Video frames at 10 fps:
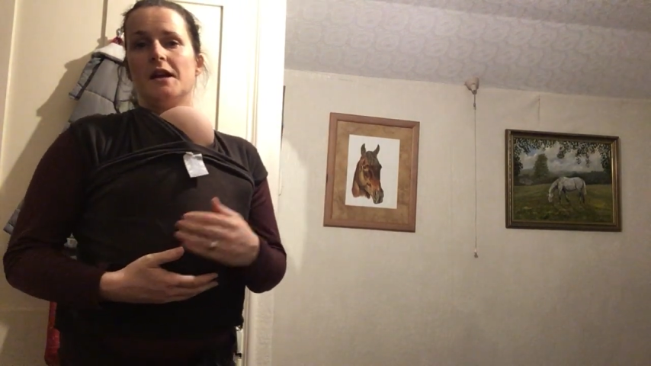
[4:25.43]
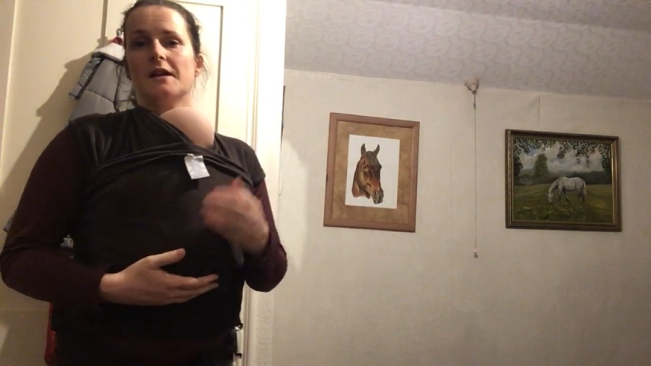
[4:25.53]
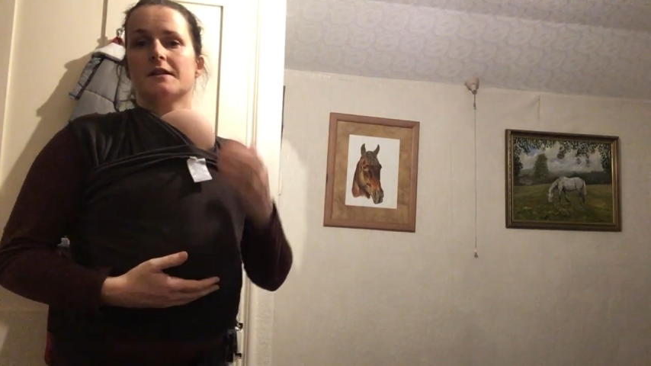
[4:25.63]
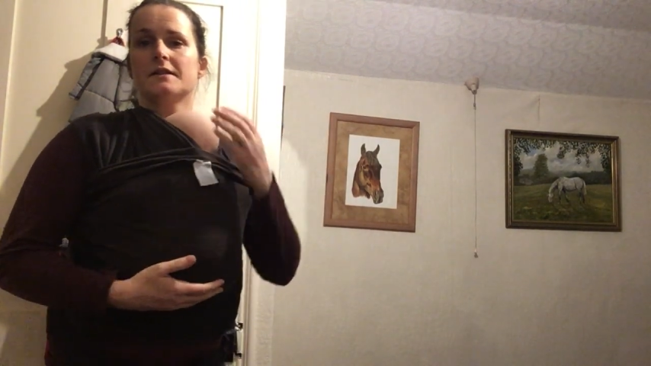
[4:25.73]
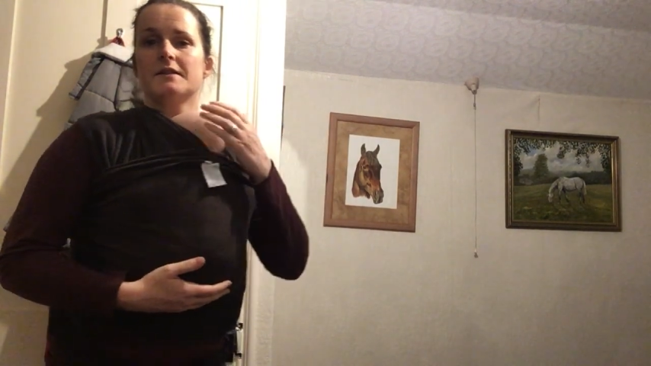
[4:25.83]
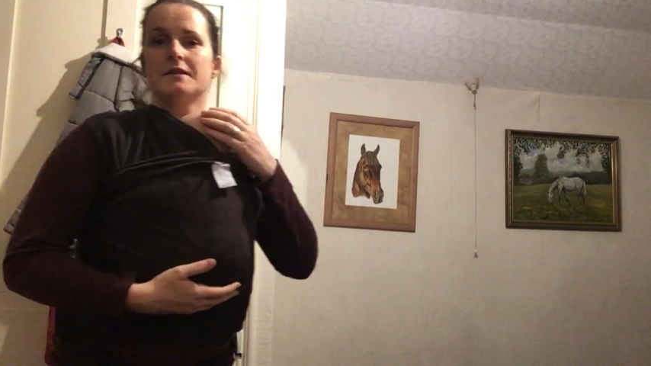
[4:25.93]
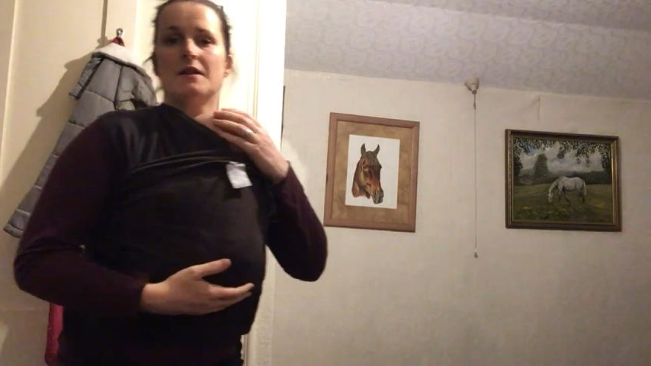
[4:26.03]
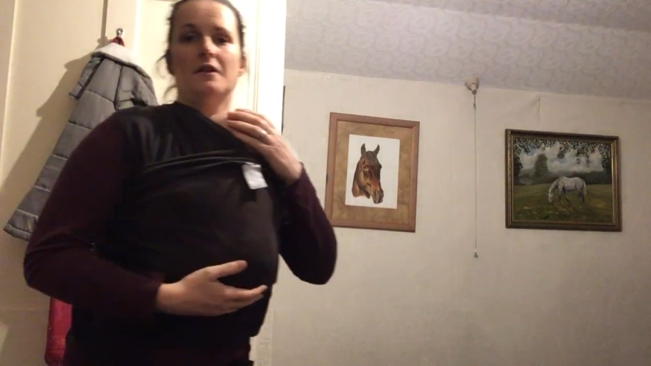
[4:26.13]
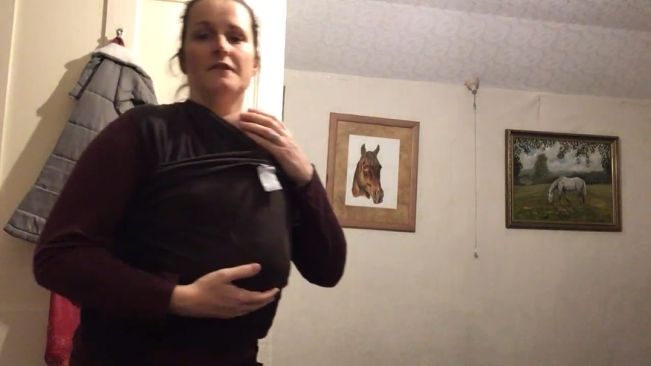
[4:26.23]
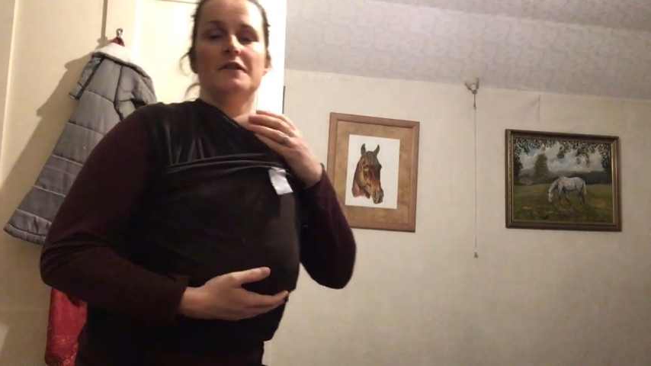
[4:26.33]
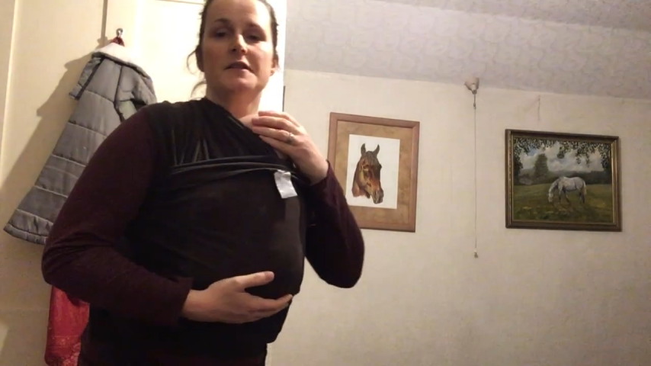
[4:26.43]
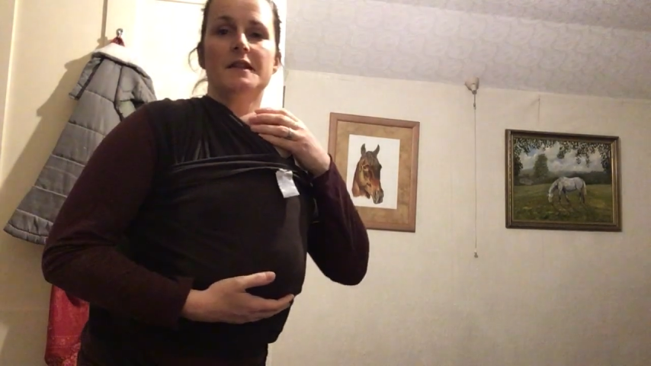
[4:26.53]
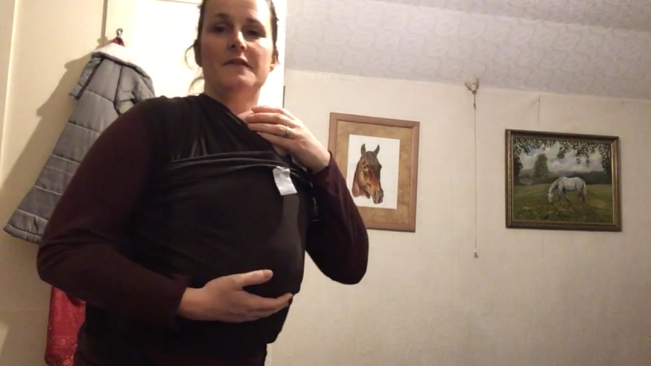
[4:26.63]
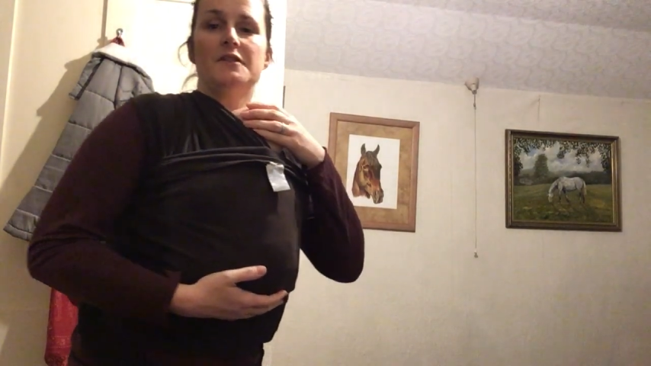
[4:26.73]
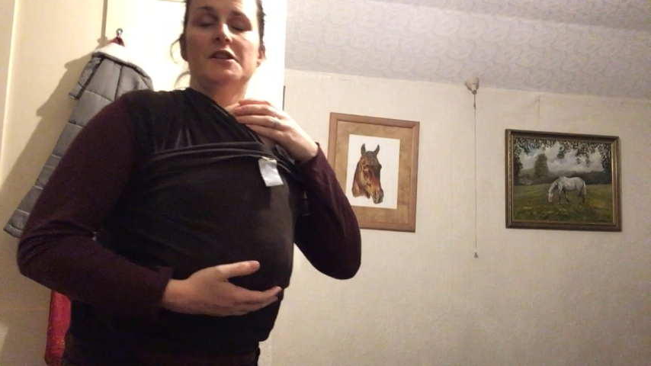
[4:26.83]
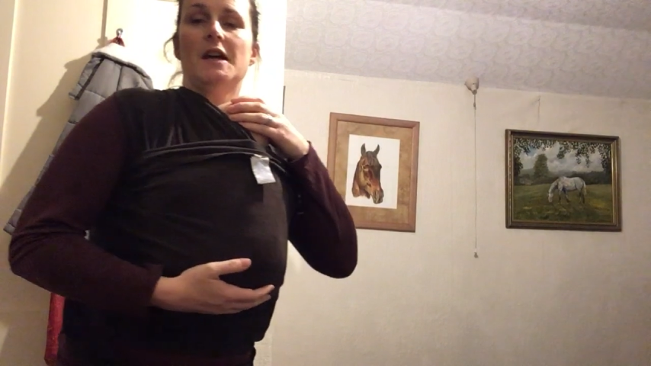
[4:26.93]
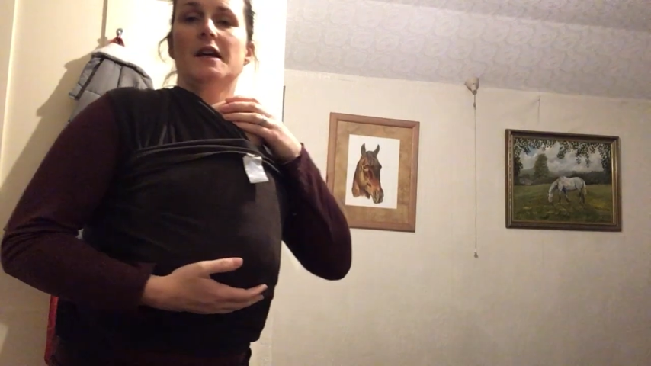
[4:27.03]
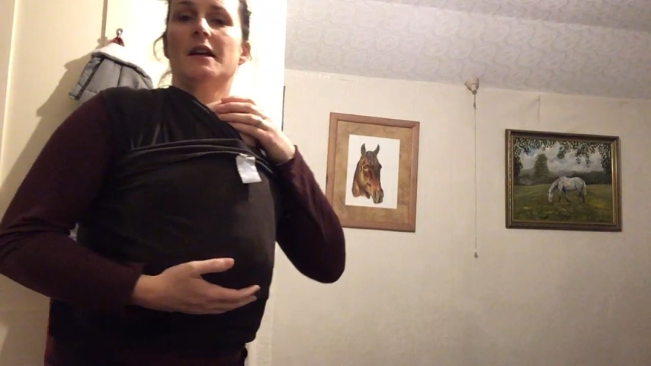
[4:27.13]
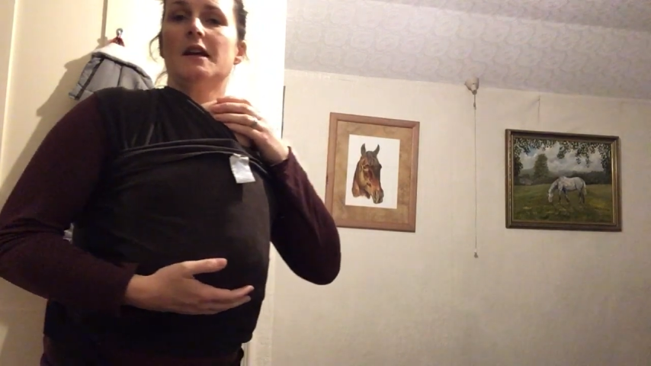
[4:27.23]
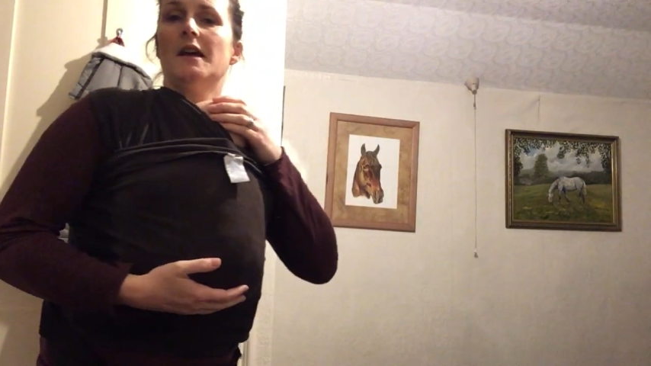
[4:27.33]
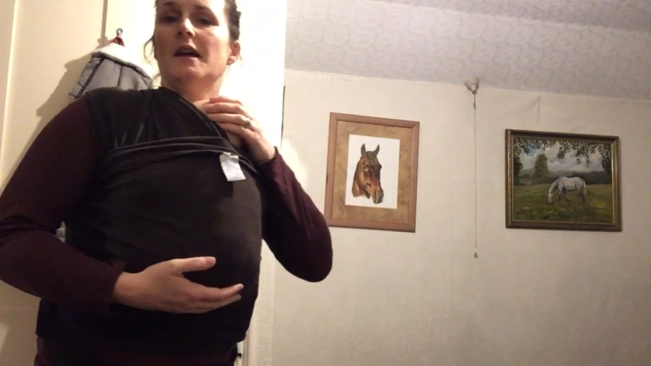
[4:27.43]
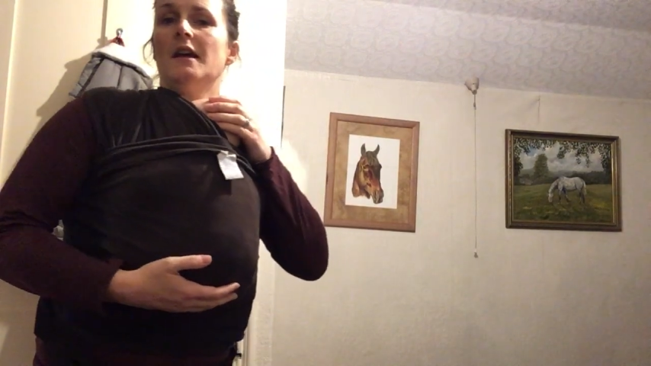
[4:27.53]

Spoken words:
checks. So first safety check,